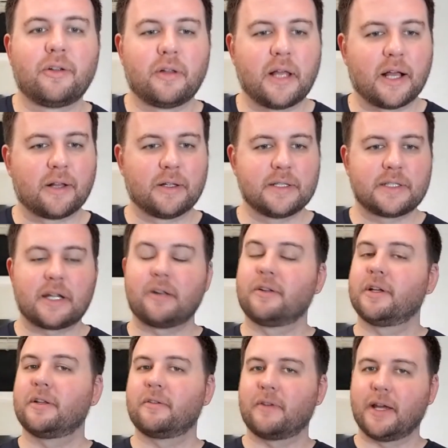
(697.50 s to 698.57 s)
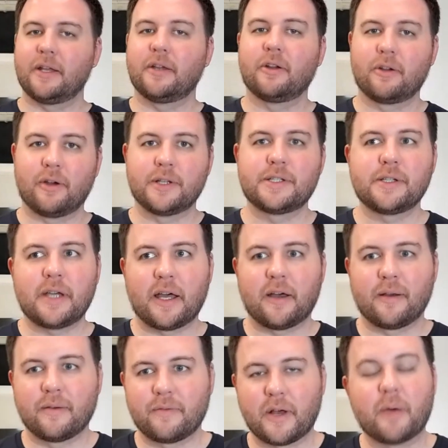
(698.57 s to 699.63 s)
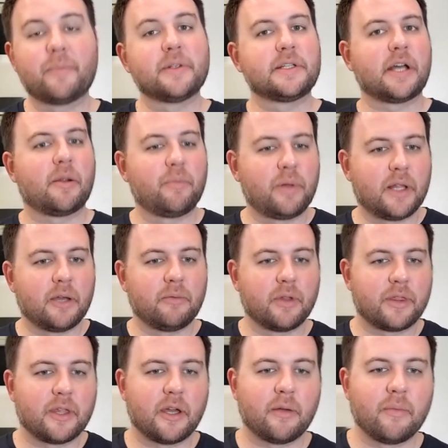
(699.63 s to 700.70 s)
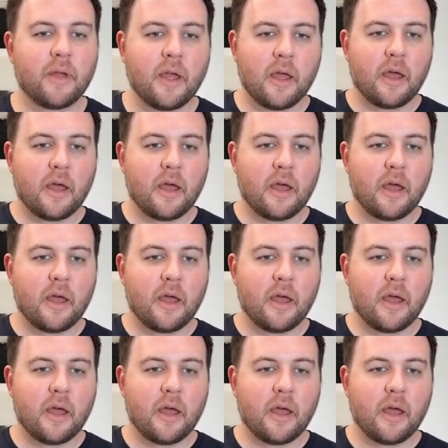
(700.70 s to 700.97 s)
Eklund, Zetterlund, right? You're going to have up and down play with them.